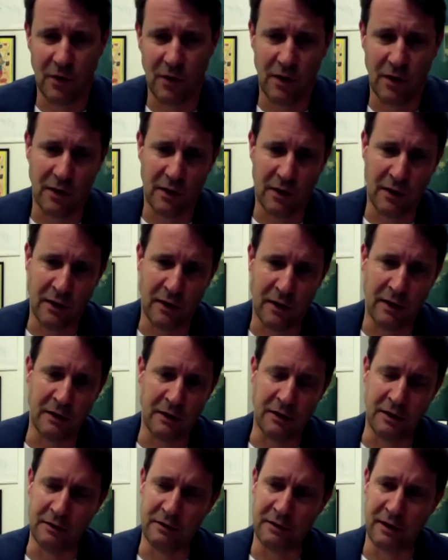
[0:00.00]

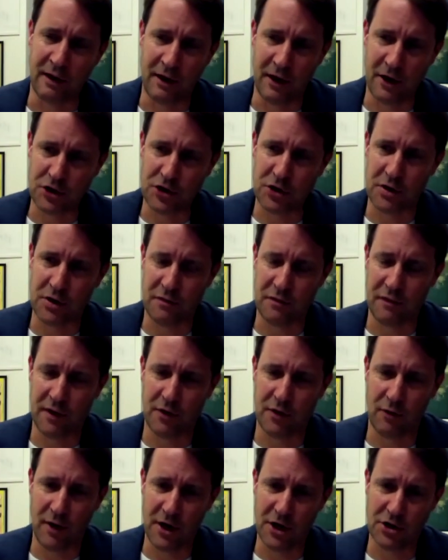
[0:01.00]
an international
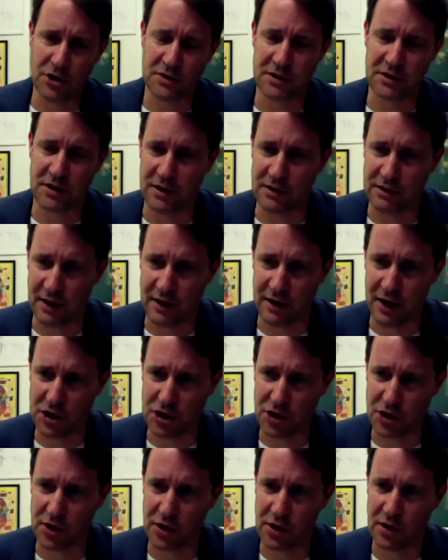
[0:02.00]
federation, the
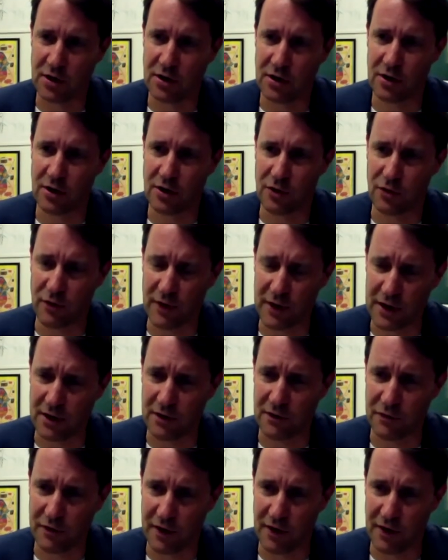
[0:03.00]
International
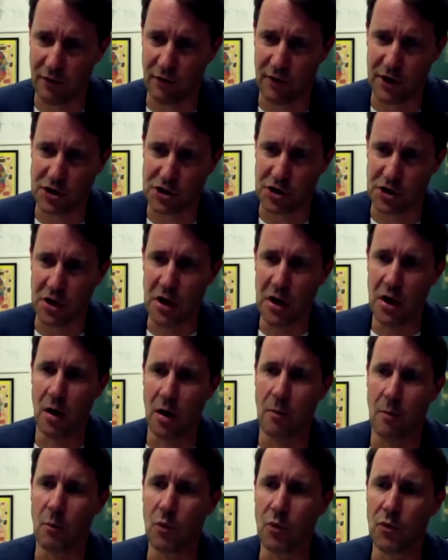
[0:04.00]
Cricket Federation,
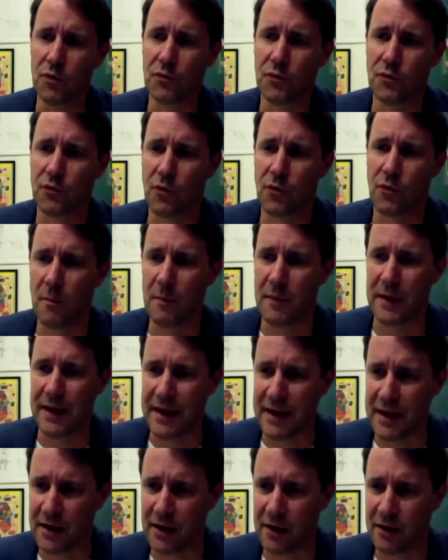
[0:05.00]
moved from
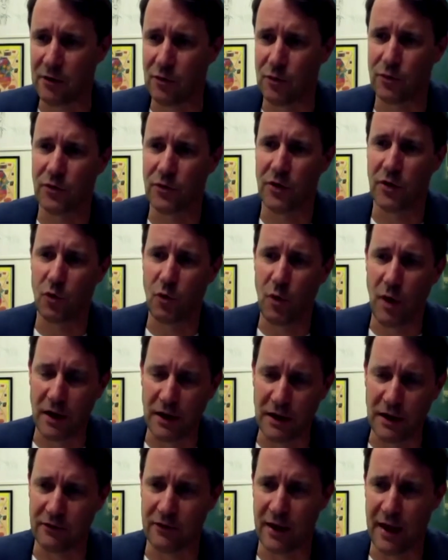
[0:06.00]
England to the
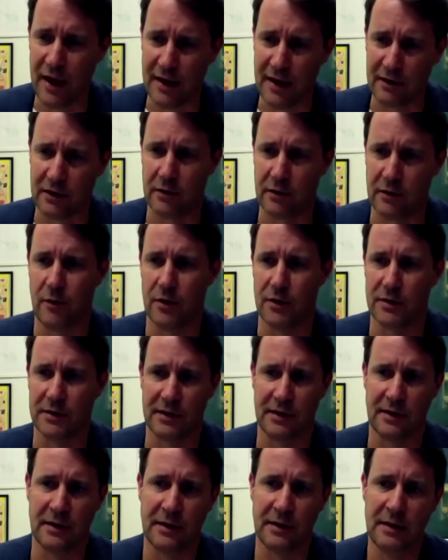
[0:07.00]
UAE, the
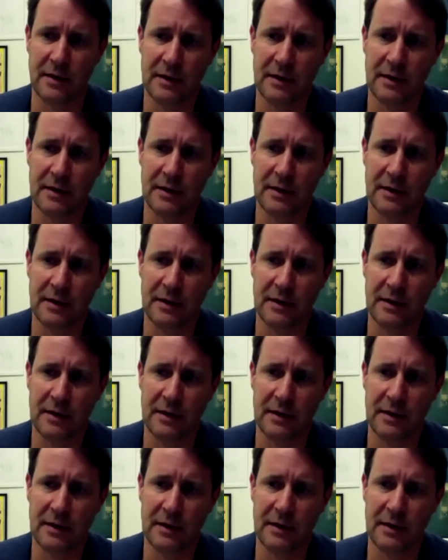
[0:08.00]
headquarters.